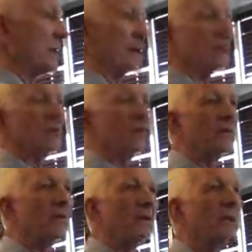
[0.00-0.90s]
takes care
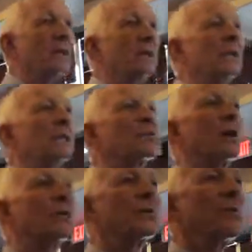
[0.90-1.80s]
of it.
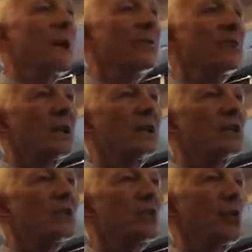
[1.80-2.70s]
So you have to get
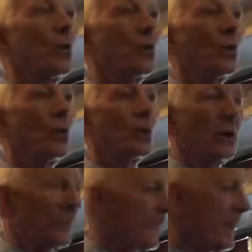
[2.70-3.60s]
this court
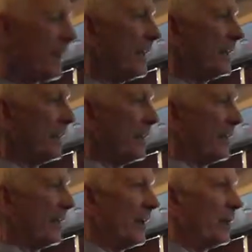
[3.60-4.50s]
order.
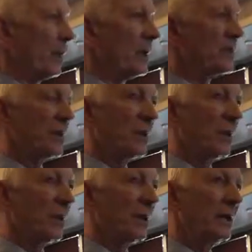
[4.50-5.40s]
Then once
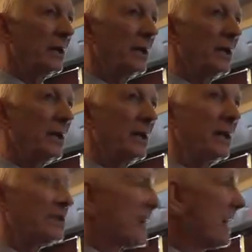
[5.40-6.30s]
appointed, the
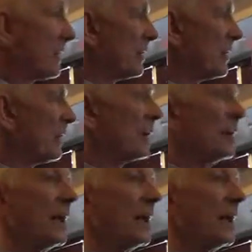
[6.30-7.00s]
executor